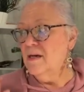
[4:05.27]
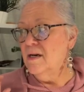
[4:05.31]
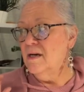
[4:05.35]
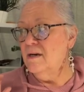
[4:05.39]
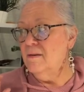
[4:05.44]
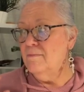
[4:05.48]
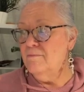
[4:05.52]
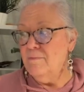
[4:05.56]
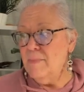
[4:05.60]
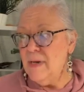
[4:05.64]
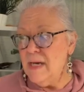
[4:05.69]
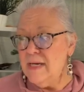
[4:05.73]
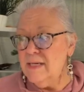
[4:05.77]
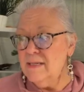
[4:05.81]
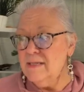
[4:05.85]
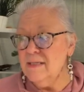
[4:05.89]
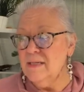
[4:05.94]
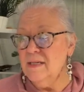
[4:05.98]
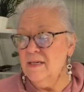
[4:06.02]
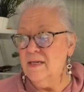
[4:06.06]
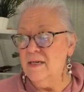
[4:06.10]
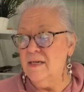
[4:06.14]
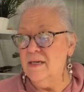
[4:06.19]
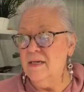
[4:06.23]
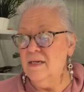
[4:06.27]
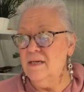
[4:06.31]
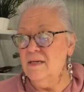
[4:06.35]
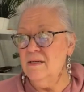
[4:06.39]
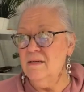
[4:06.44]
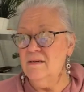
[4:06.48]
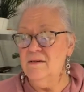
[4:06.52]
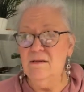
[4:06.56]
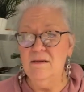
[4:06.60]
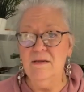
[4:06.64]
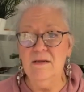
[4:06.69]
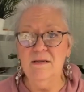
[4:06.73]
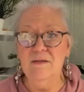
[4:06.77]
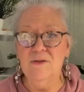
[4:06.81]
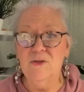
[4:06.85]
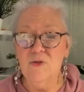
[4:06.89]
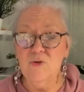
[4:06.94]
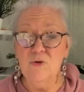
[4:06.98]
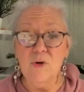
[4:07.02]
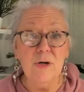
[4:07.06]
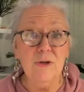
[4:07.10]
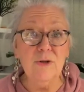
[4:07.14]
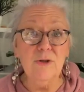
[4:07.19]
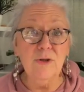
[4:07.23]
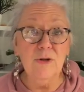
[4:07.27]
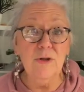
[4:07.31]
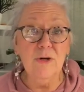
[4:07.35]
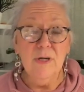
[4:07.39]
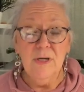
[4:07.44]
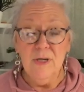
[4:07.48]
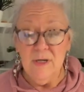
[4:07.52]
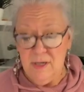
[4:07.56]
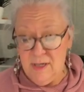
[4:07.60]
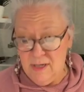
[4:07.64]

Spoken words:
an amazing instructor,